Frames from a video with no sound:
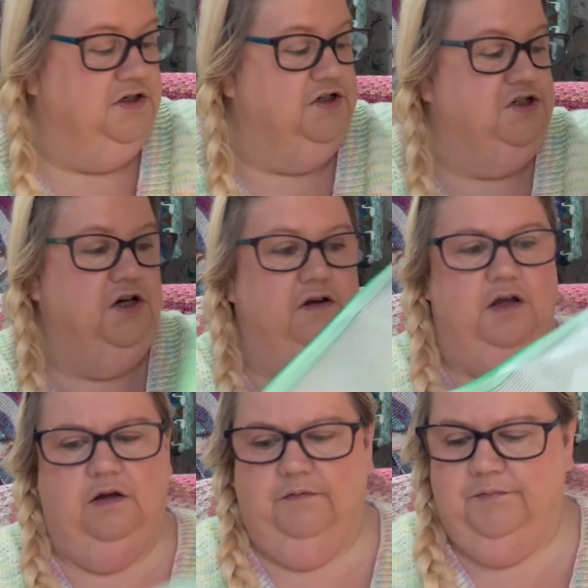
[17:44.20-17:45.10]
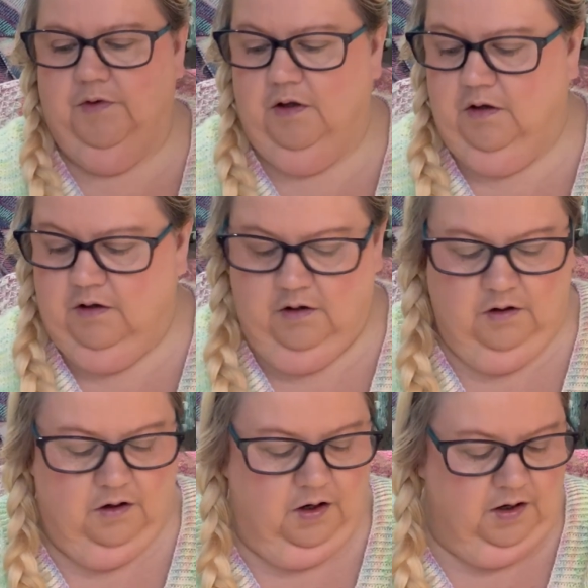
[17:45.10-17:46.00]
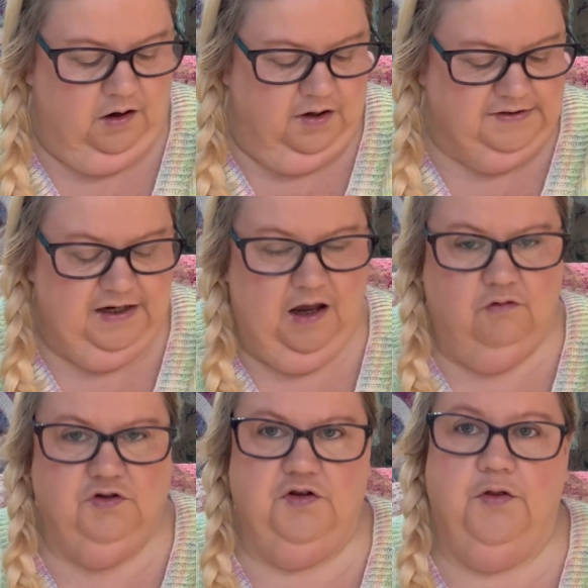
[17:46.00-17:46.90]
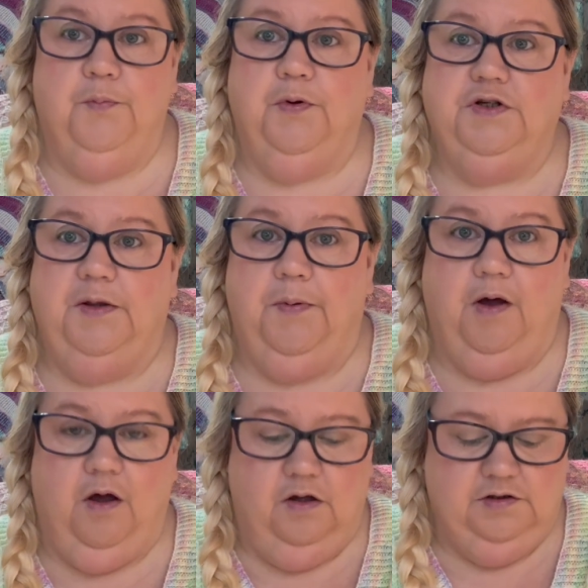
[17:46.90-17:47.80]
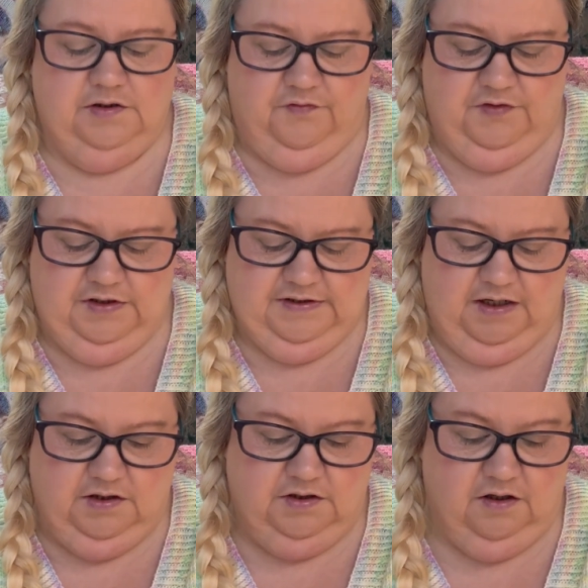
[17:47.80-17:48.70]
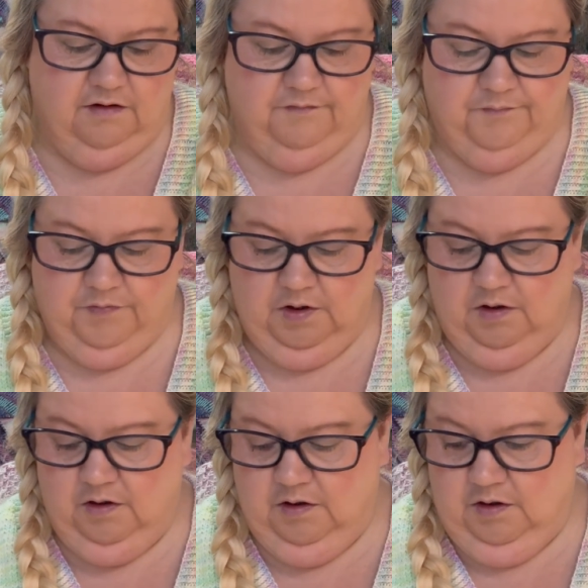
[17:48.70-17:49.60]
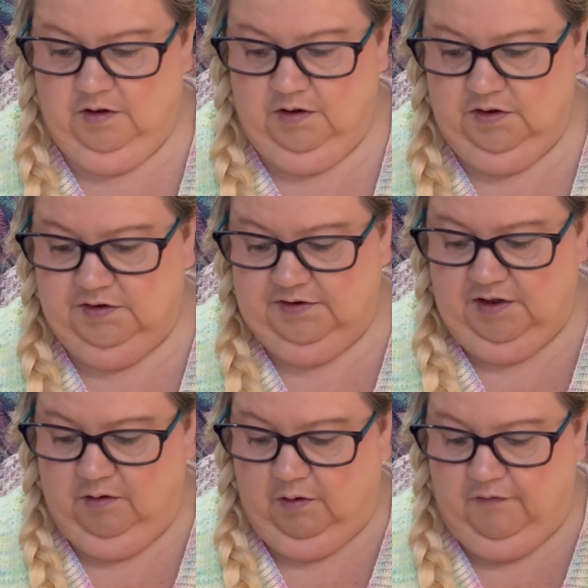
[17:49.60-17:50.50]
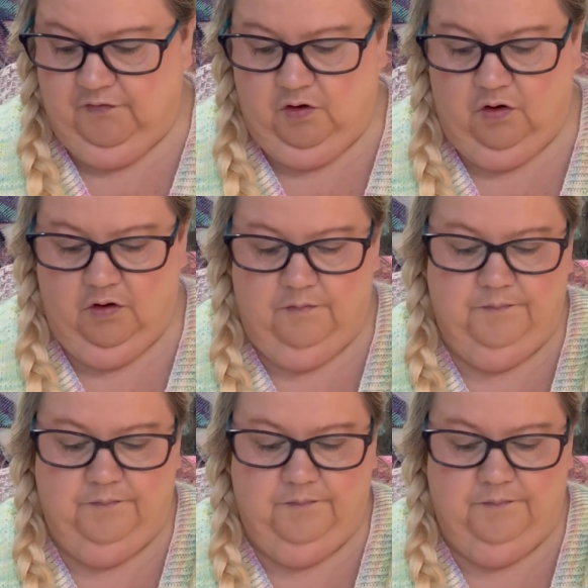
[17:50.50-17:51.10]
to show you, I cut out the body parts for the Santa. So I've got